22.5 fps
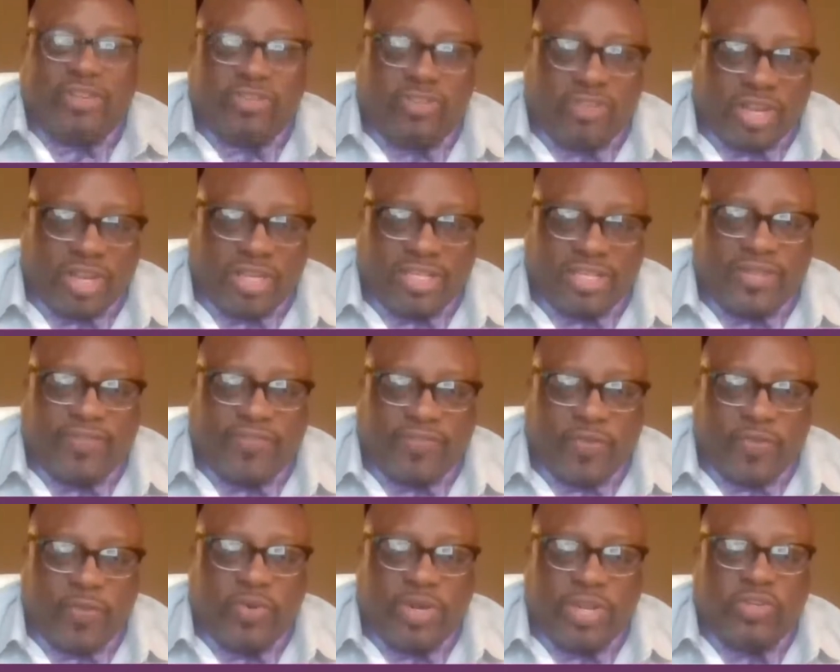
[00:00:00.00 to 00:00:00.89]
times you trust
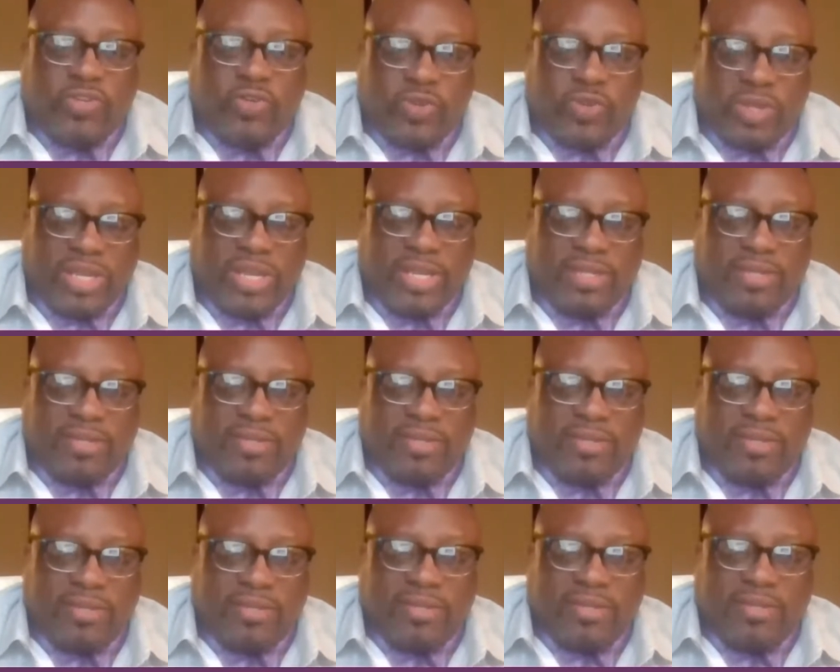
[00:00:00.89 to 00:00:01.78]
the food that you
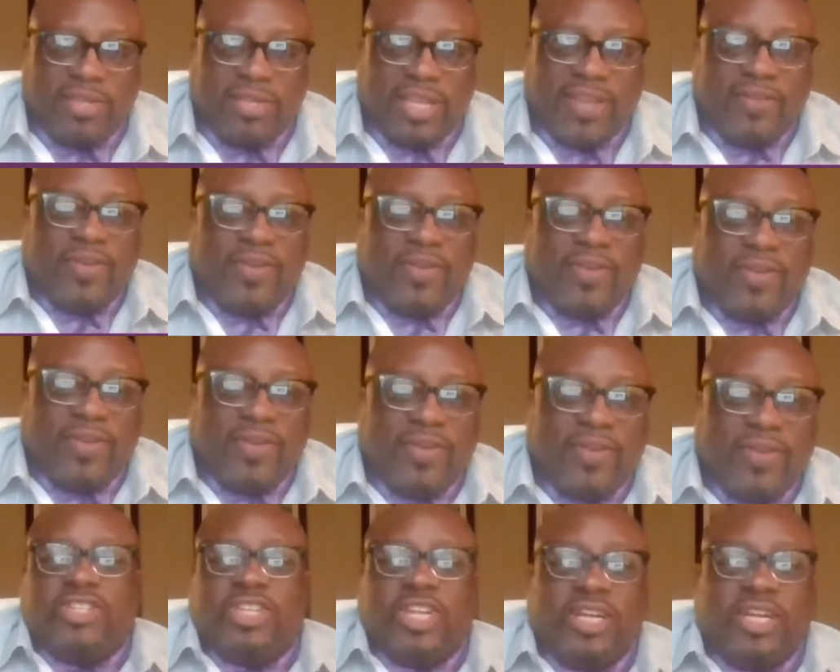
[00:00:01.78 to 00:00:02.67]
eat. Even if it's
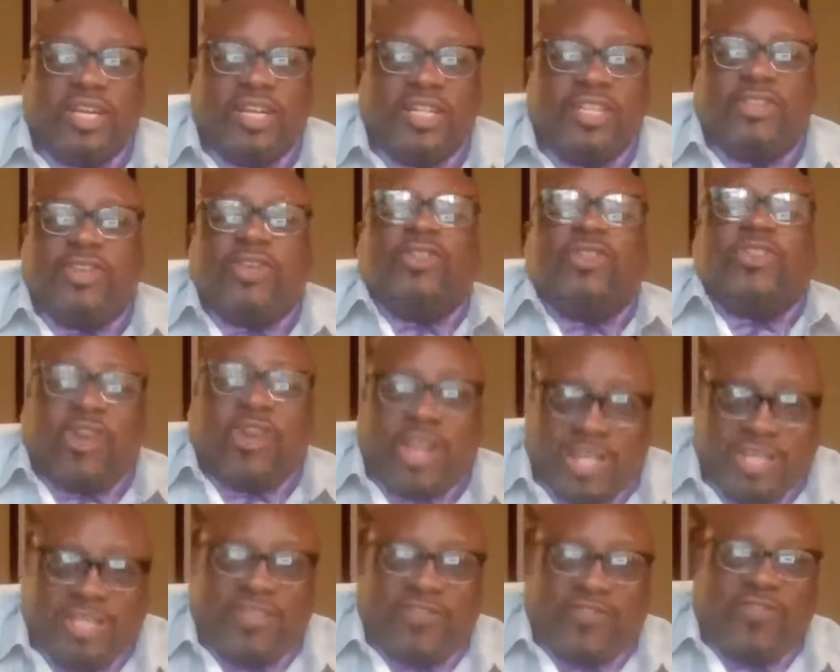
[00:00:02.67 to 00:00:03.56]
a little chitlins, you
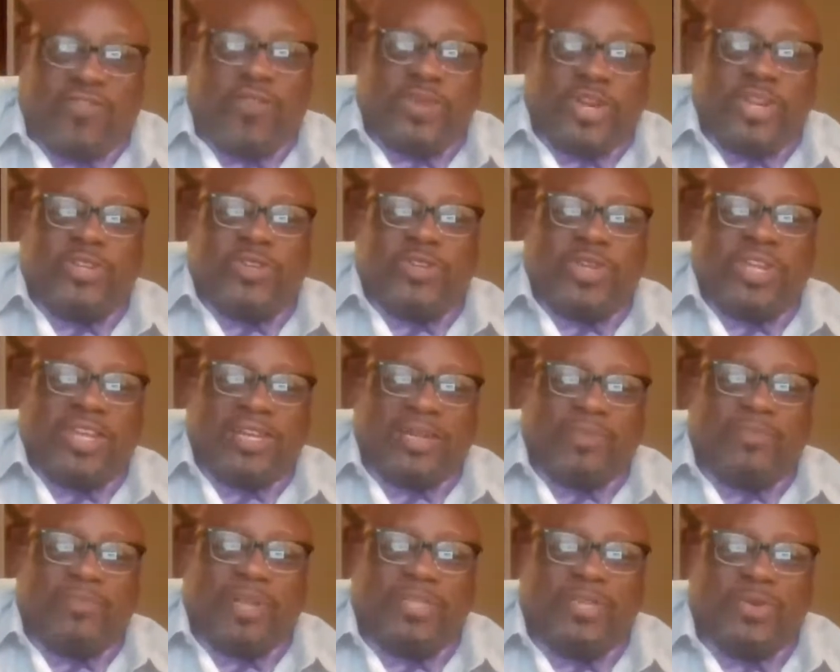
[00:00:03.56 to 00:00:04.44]
trust the food that you
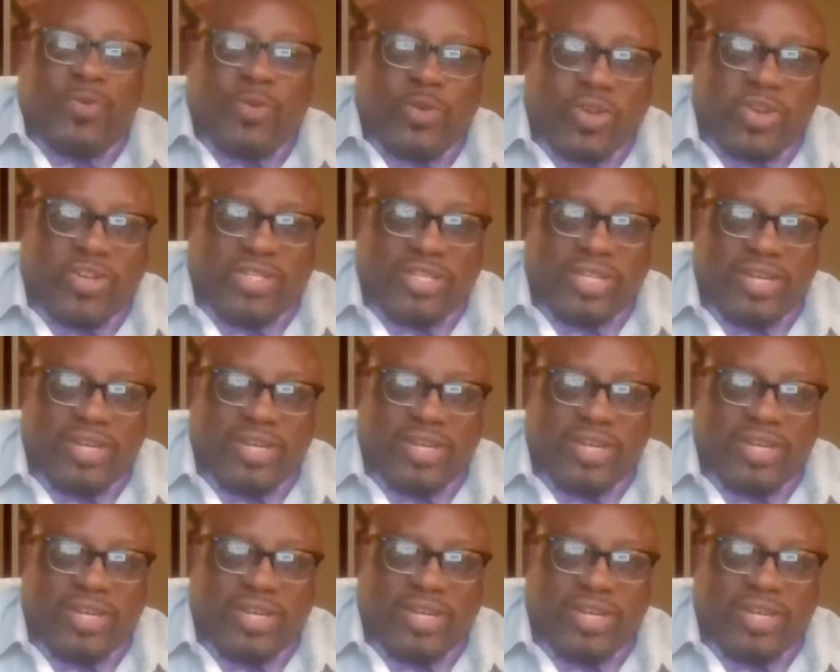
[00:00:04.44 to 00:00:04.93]
eat, depending on who